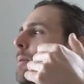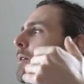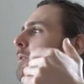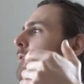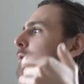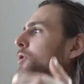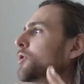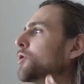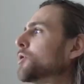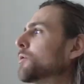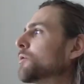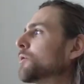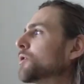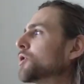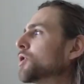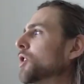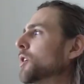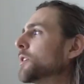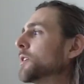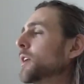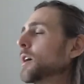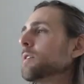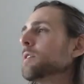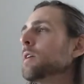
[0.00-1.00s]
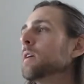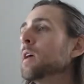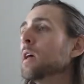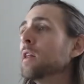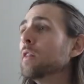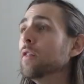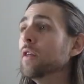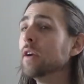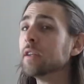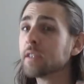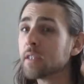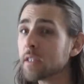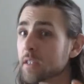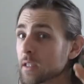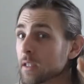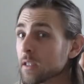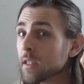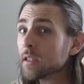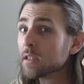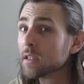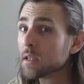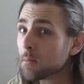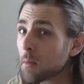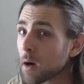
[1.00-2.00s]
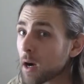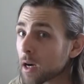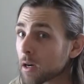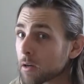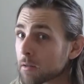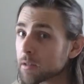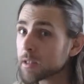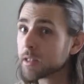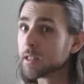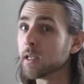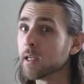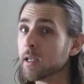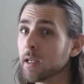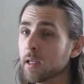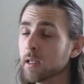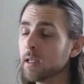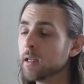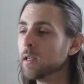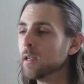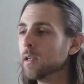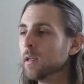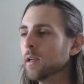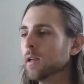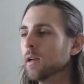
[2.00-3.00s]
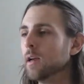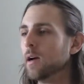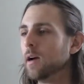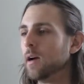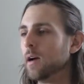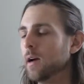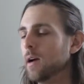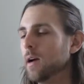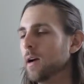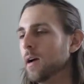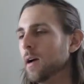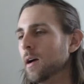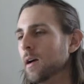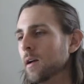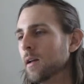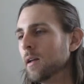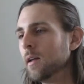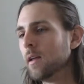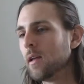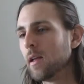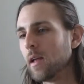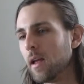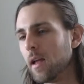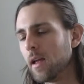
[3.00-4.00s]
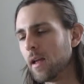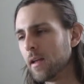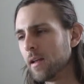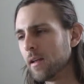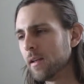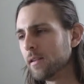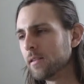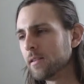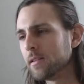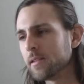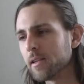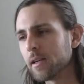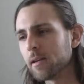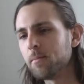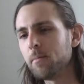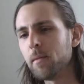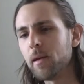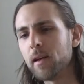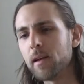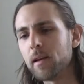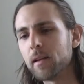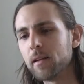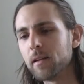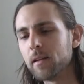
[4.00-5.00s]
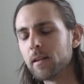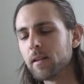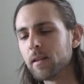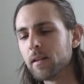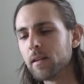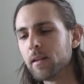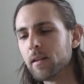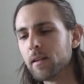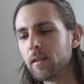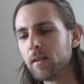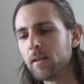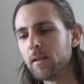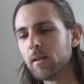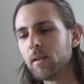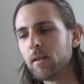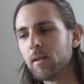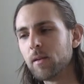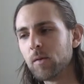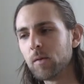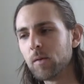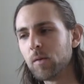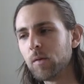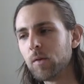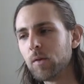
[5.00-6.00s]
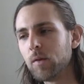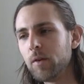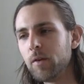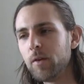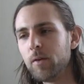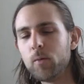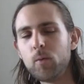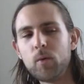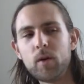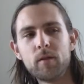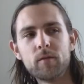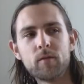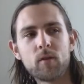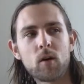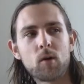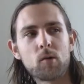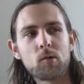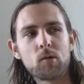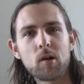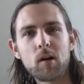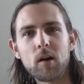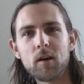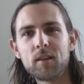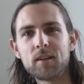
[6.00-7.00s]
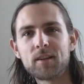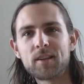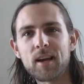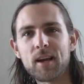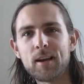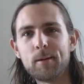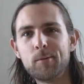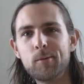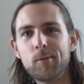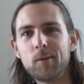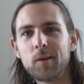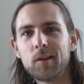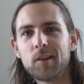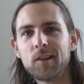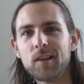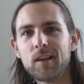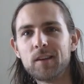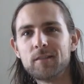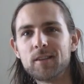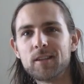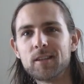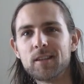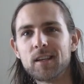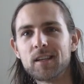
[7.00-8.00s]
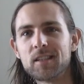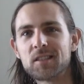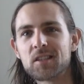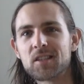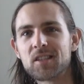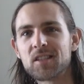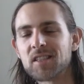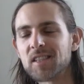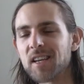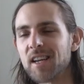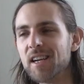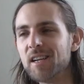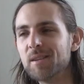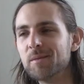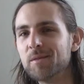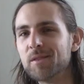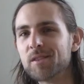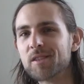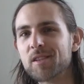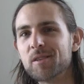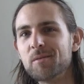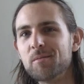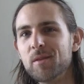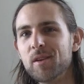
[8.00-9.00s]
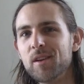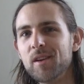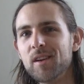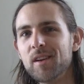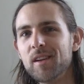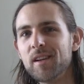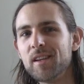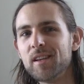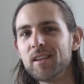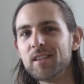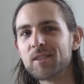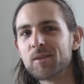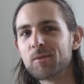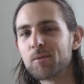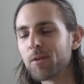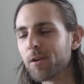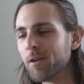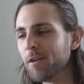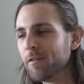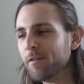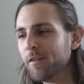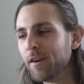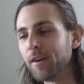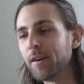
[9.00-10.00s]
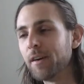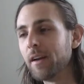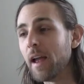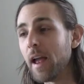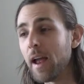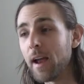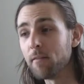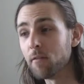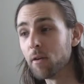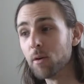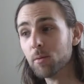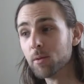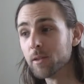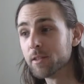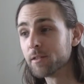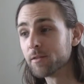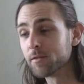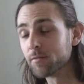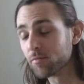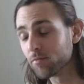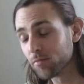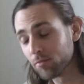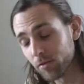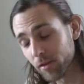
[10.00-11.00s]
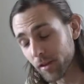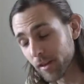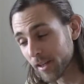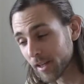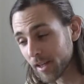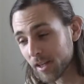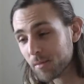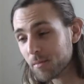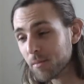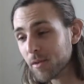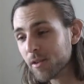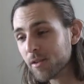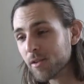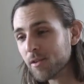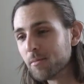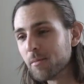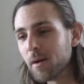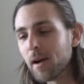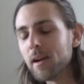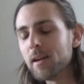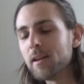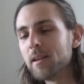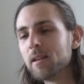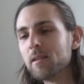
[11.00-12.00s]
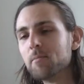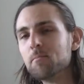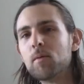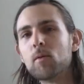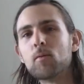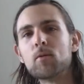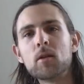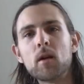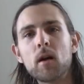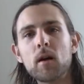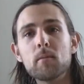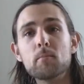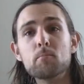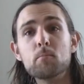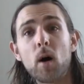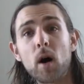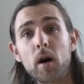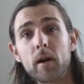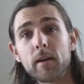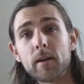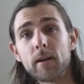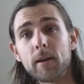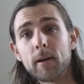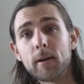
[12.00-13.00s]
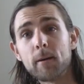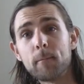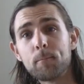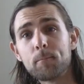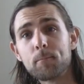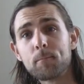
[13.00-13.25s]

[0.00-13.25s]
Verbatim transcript: I was sure shot down that this isn't a democracy, uh, and it's like, man, you, we've all, we're all the type who can live on like sustainable communities, and we're all very everyone's really communal minded, but we're not embodying it,